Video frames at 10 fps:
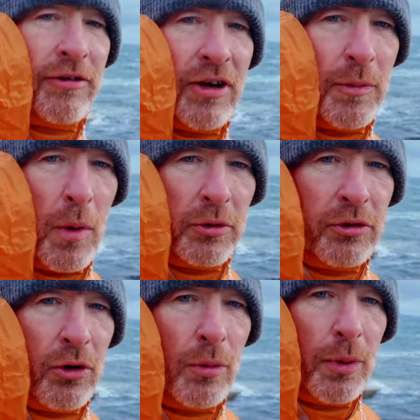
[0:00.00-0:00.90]
I said a
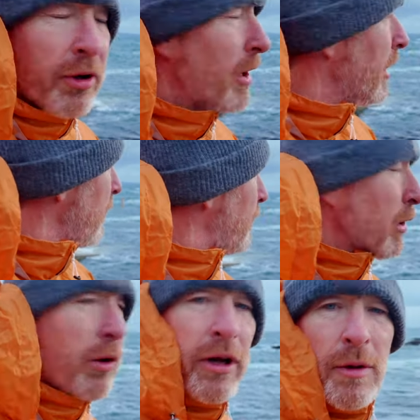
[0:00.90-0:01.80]
moment ago. But if you
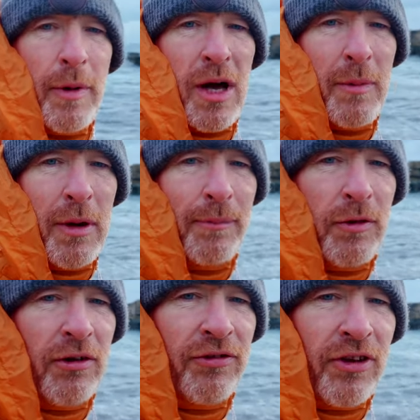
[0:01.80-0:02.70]
look here behind me,
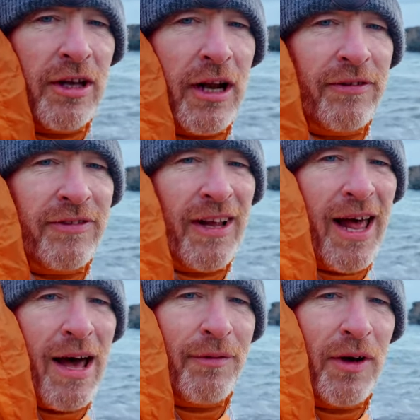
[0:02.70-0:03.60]
you can see that I still
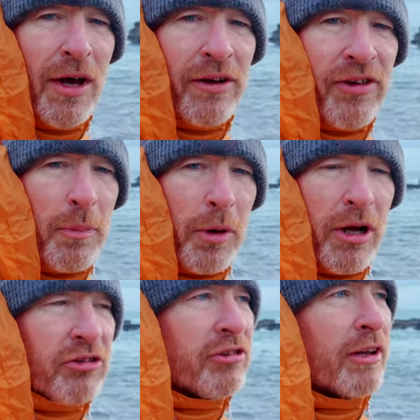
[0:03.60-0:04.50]
have
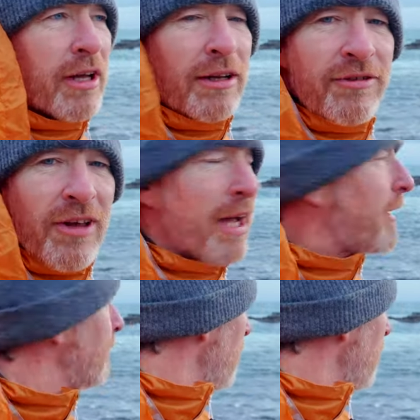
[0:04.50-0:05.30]
separation on that stack